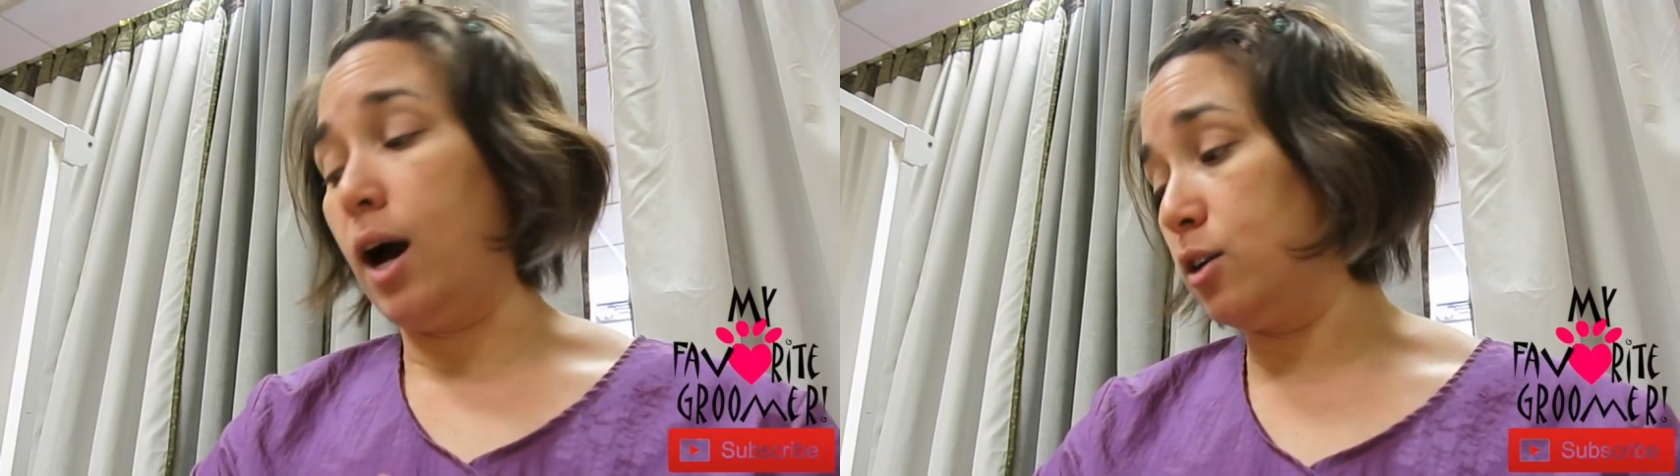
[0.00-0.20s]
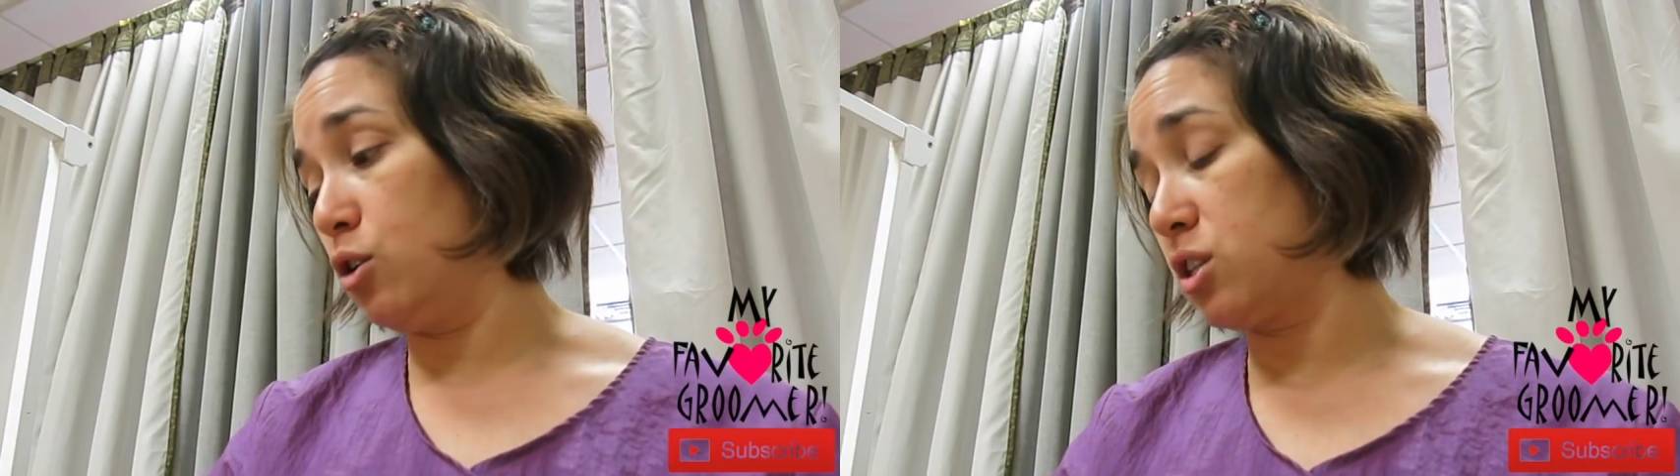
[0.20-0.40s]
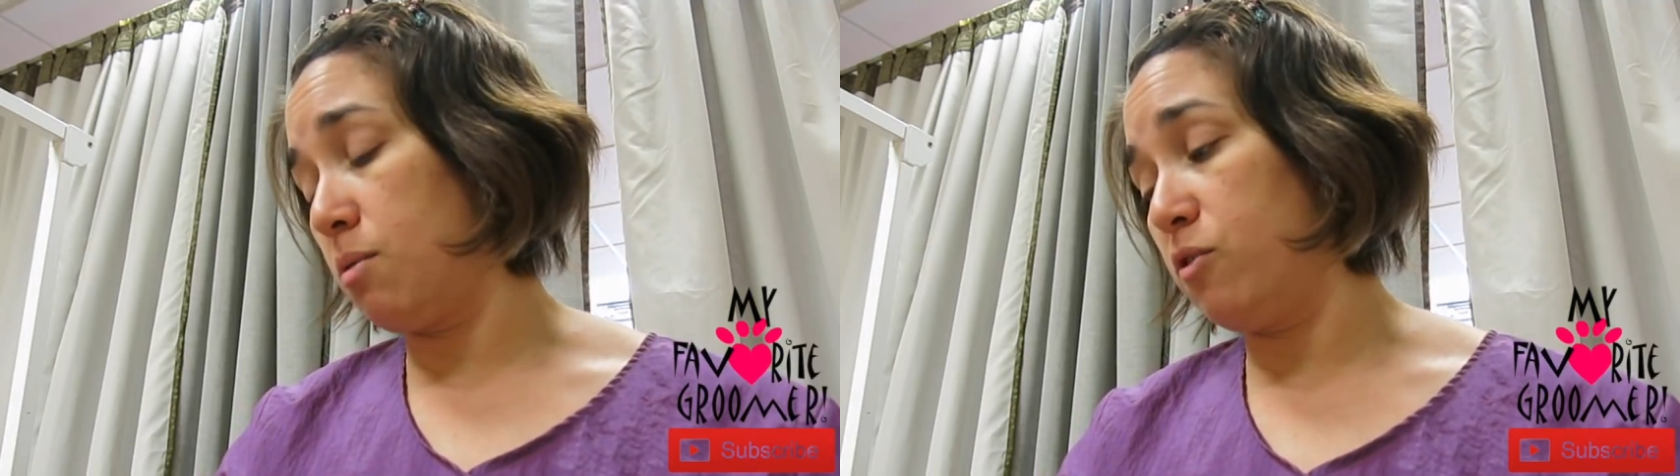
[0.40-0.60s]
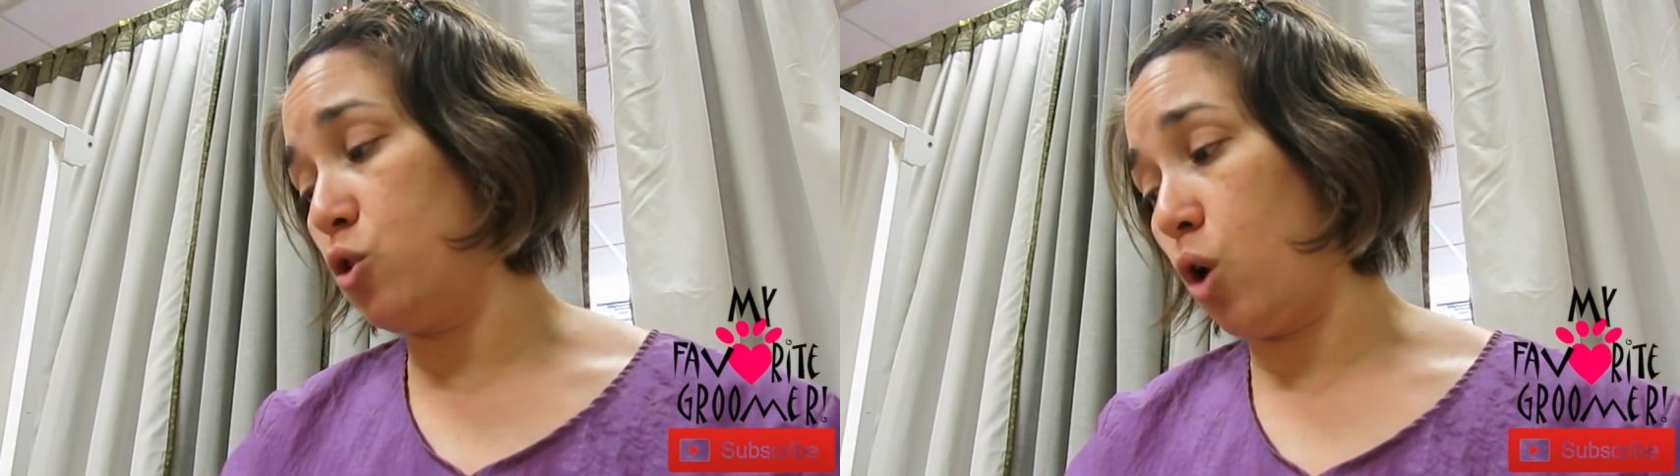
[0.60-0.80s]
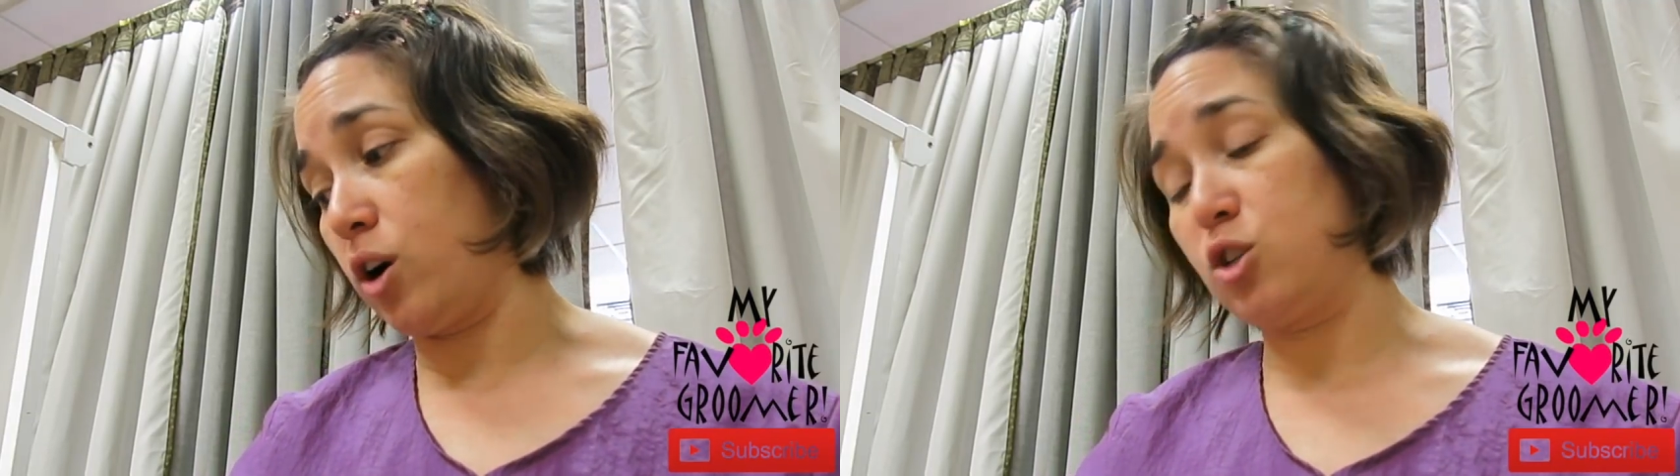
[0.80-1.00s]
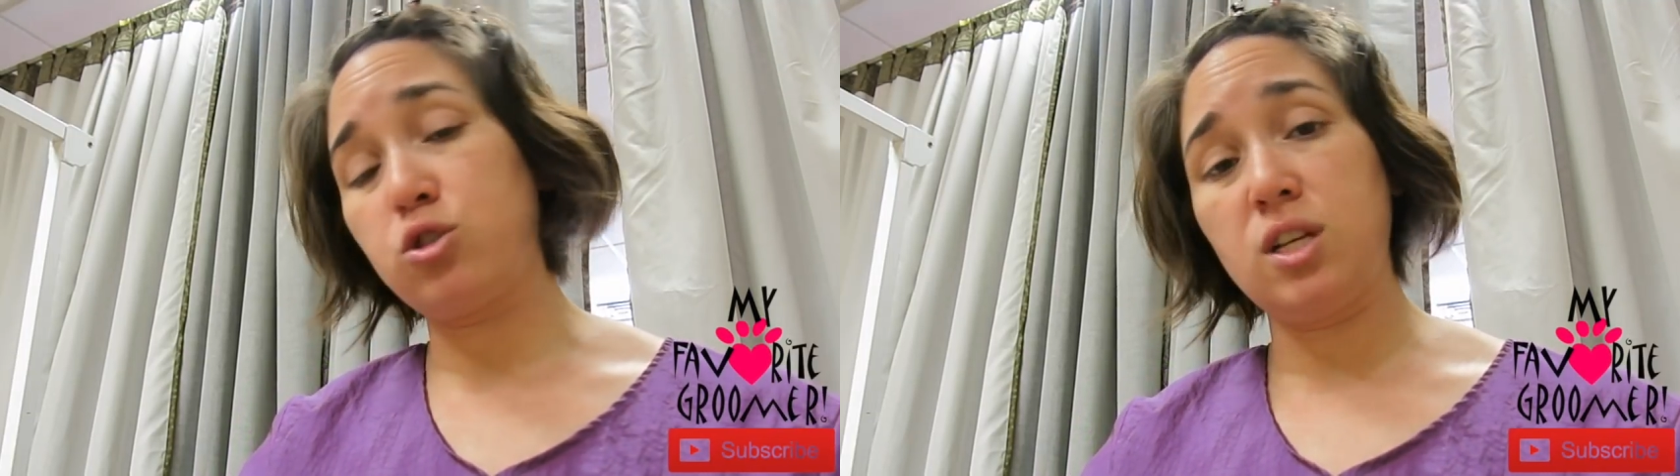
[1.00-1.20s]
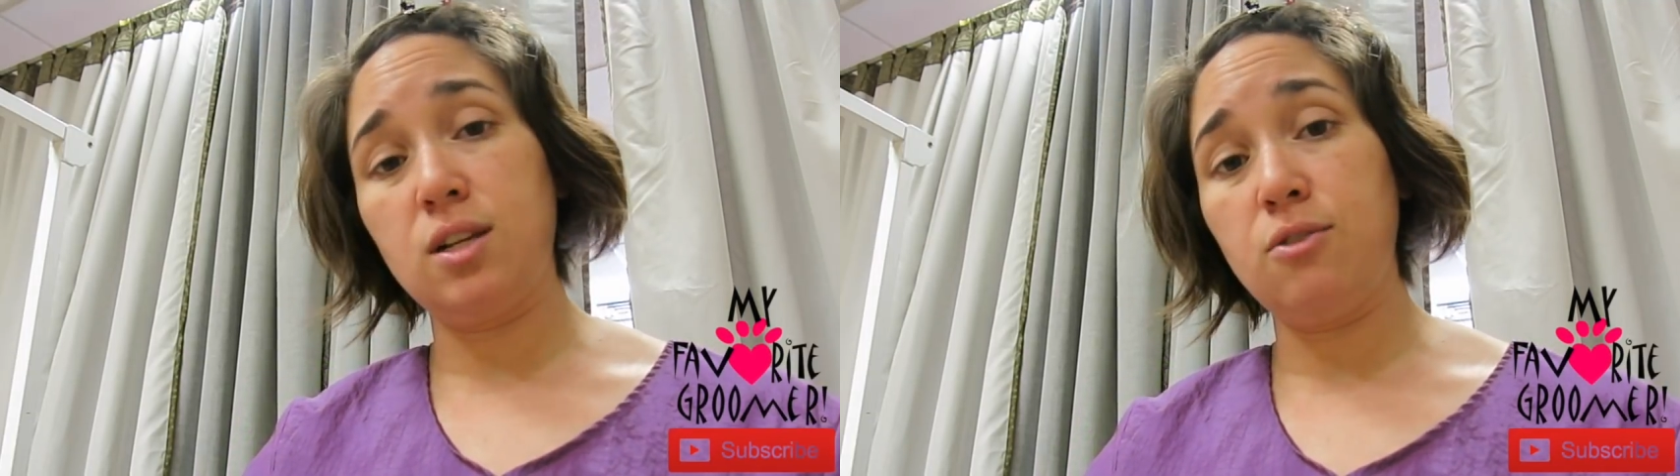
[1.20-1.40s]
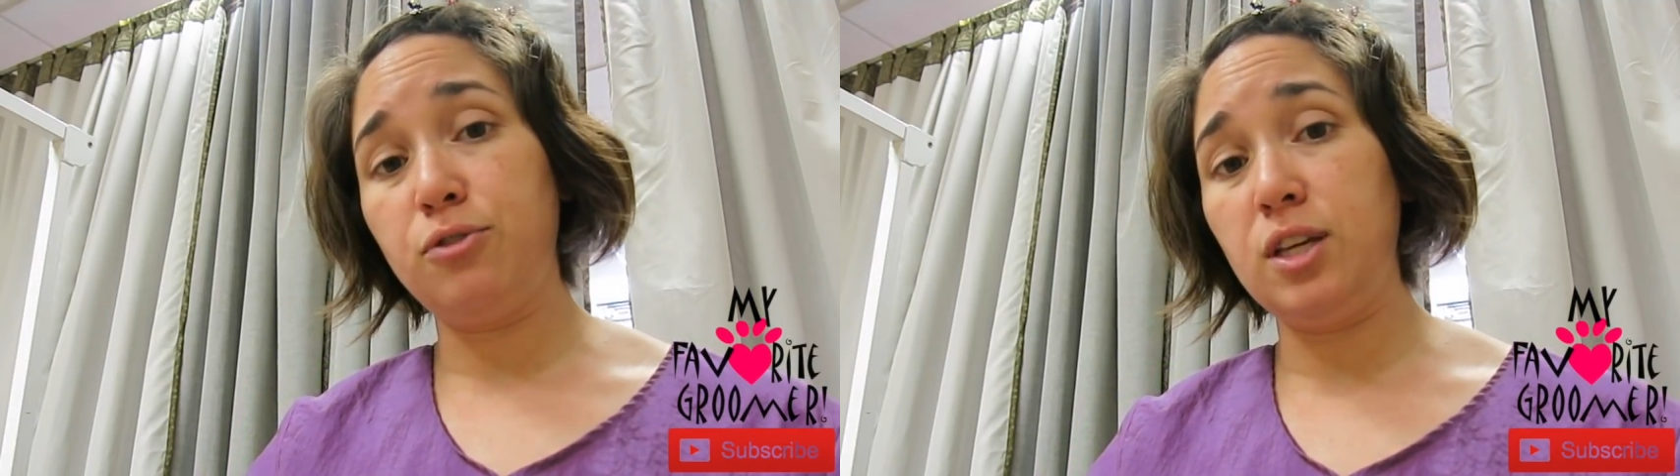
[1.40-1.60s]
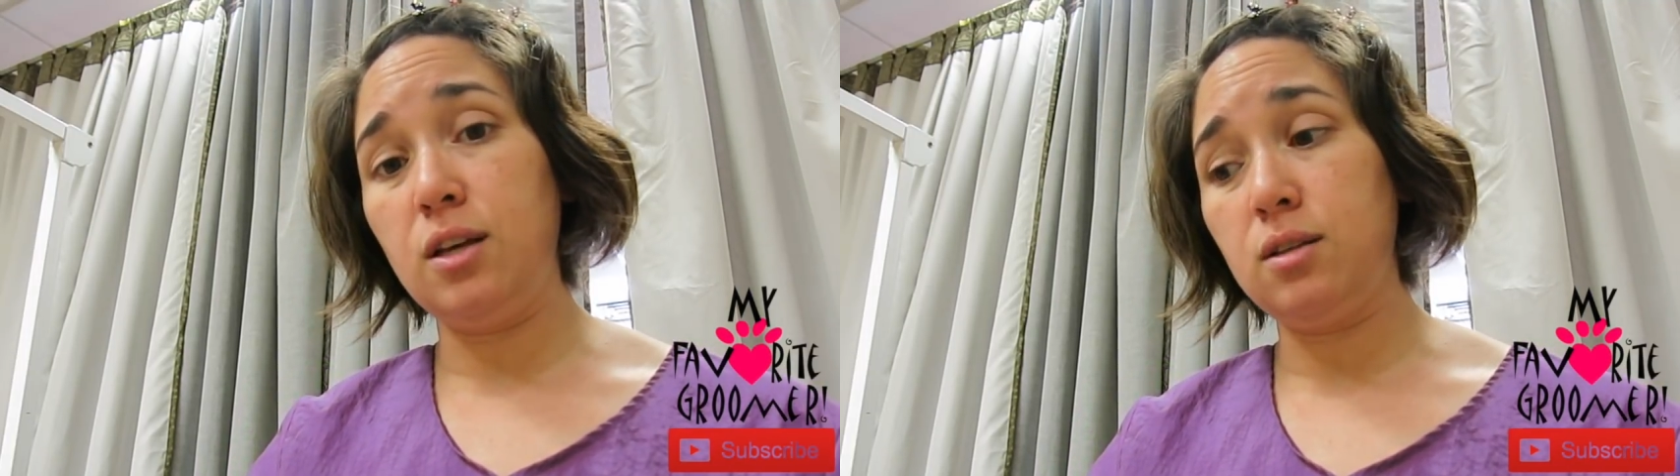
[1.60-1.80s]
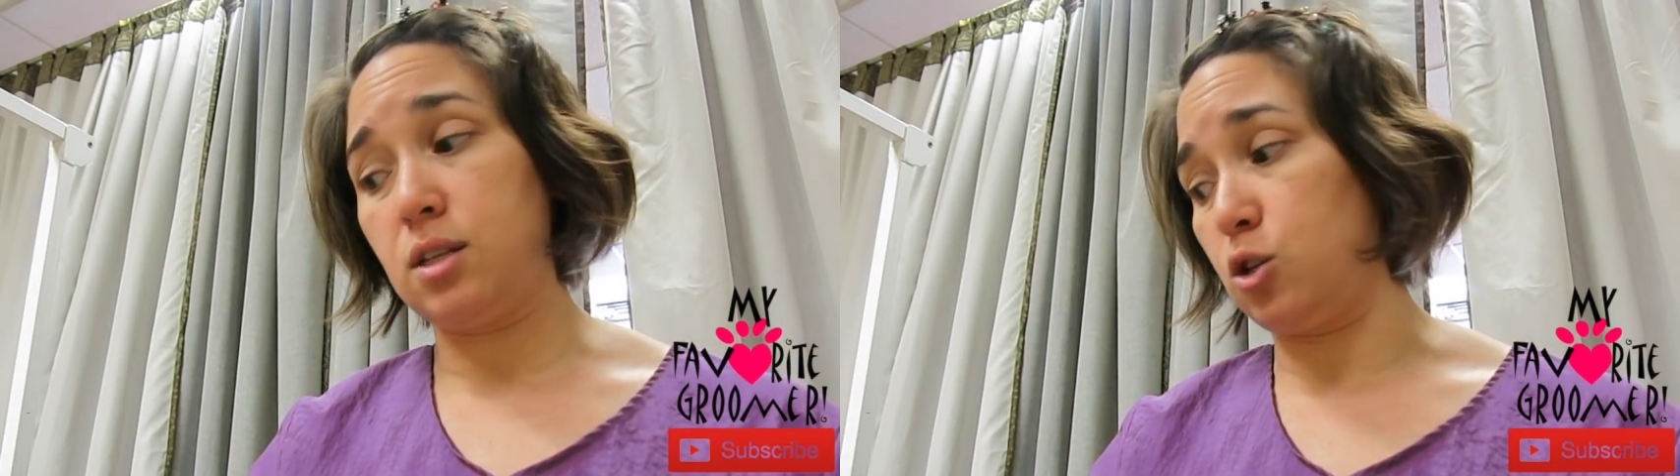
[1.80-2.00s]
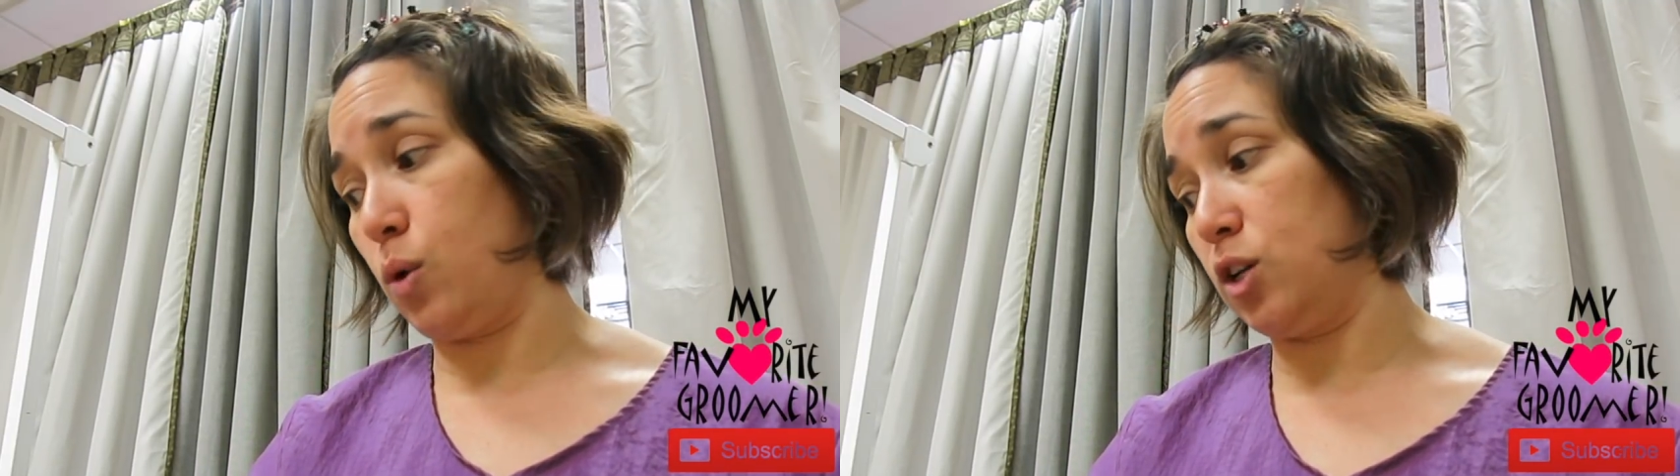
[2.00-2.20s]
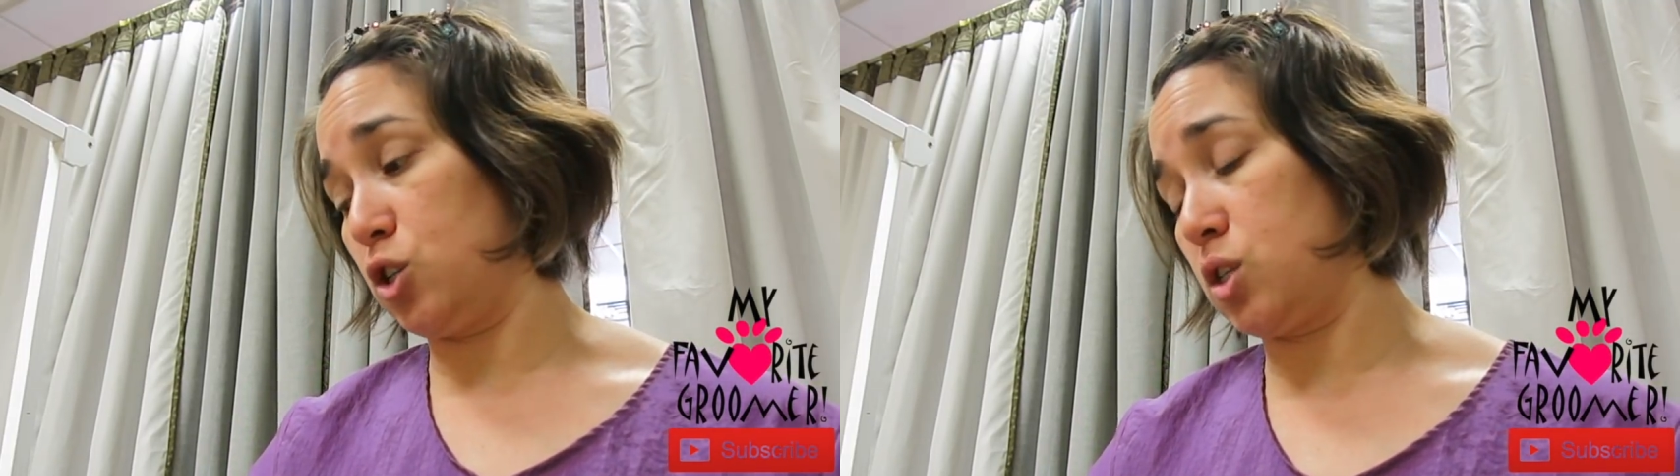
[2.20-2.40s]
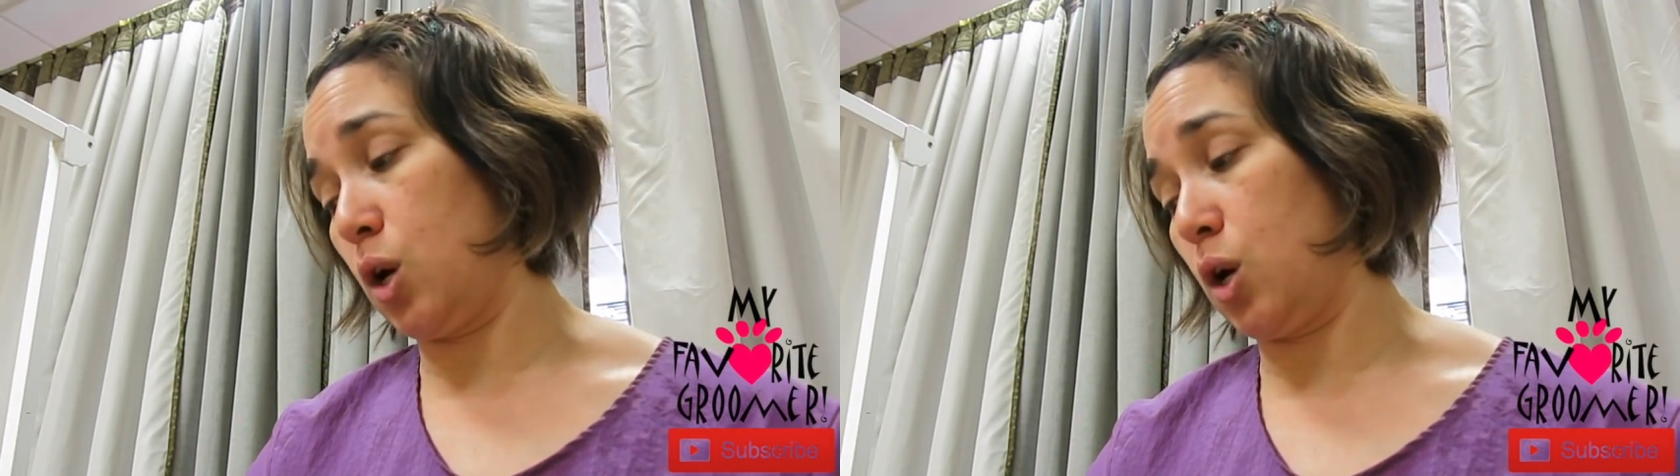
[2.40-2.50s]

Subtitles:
I know some of you are interested in the flea situation,